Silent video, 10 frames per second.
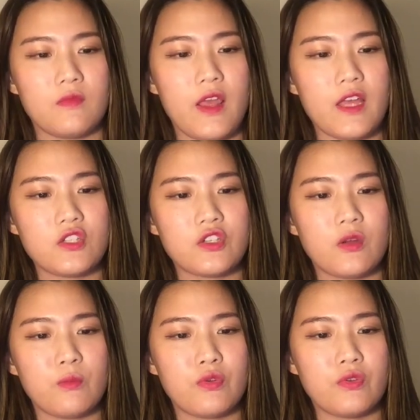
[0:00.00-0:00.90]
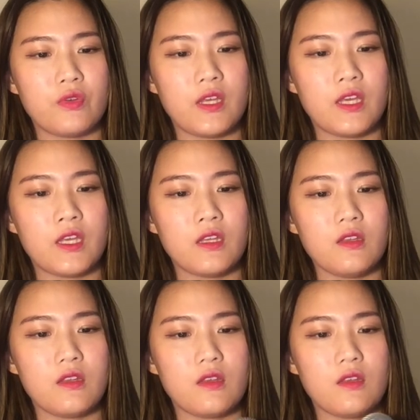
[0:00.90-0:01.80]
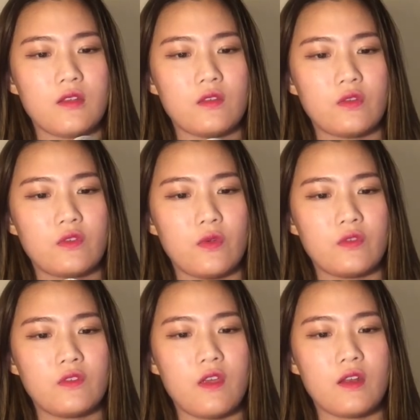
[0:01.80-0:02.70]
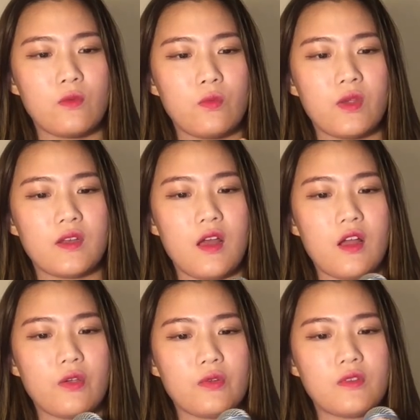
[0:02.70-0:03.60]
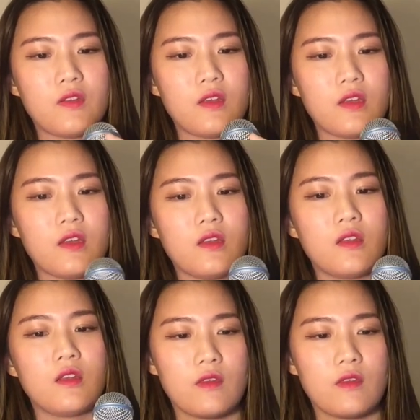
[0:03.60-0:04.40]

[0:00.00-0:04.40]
Edge computing is associated with IoT.